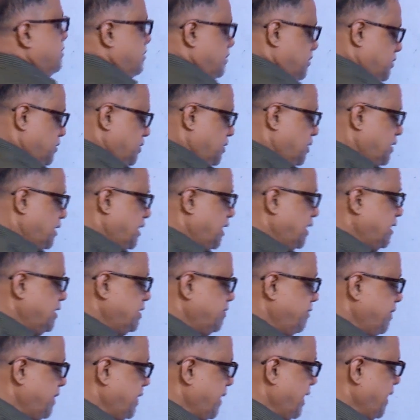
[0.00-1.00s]
So that is
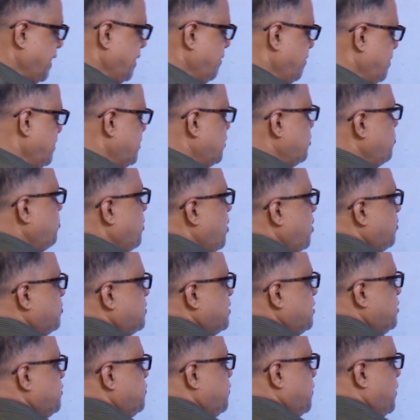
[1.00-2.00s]
the way they are given some
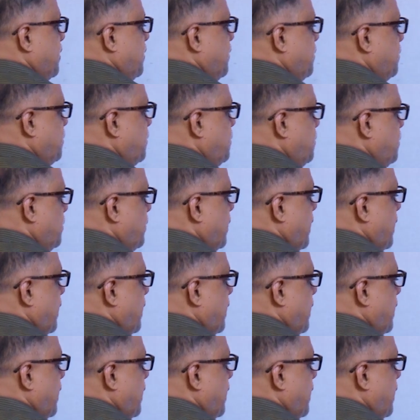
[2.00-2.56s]
options for you.